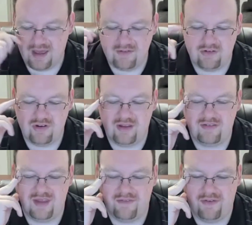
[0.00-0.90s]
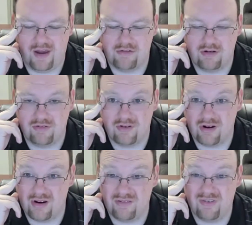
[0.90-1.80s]
I have a Chase Sapphire
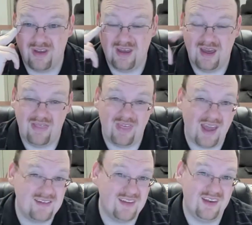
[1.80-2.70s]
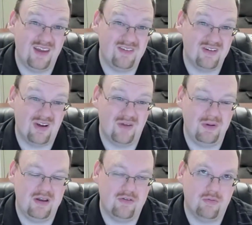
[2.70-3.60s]
Reserve. That's a nice card
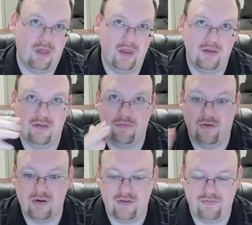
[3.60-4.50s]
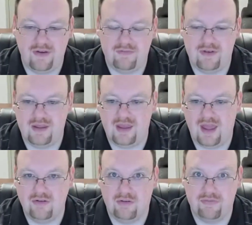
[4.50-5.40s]
because while it has a 450
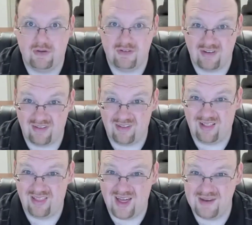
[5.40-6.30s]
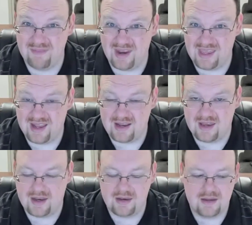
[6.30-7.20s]
annual fee, which is a lot of money, I
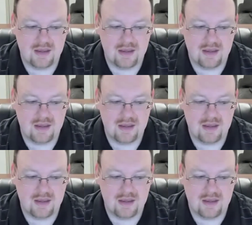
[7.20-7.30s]
get it.